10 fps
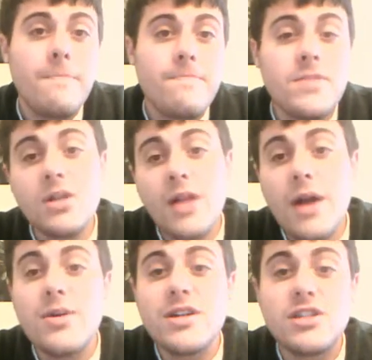There's a lot
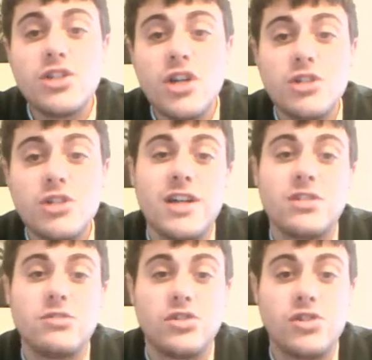of ways to judge a
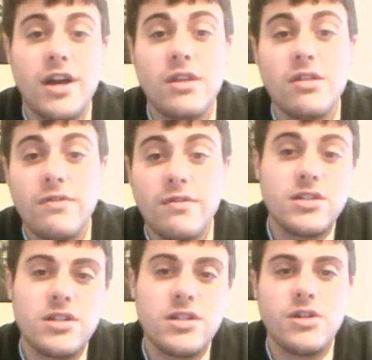password strength. For
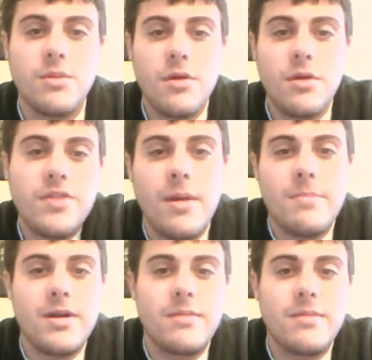instance, your birthday might
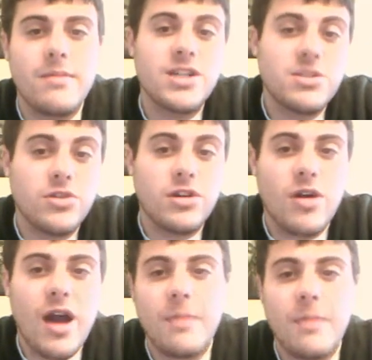be impossible to
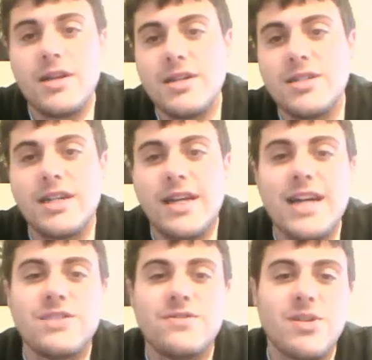crack, but easy to
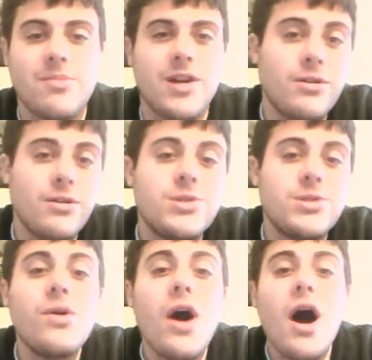guess if somebody knows you.
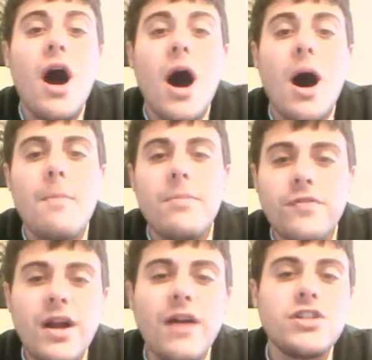But for
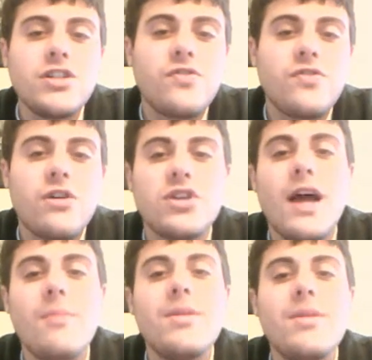now, let's just focus on
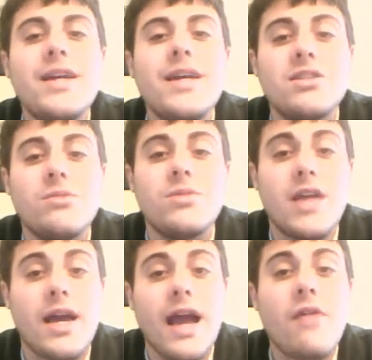how many guesses it would
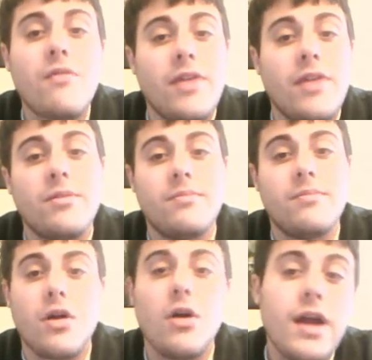take at random,
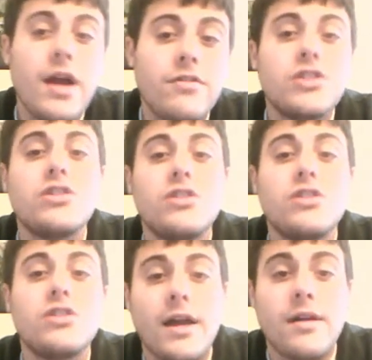on average, to
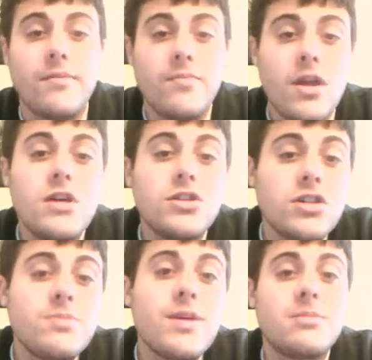crack it. So let's
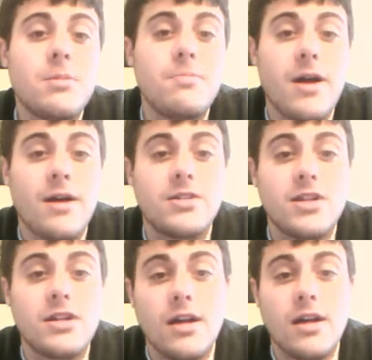make some comparison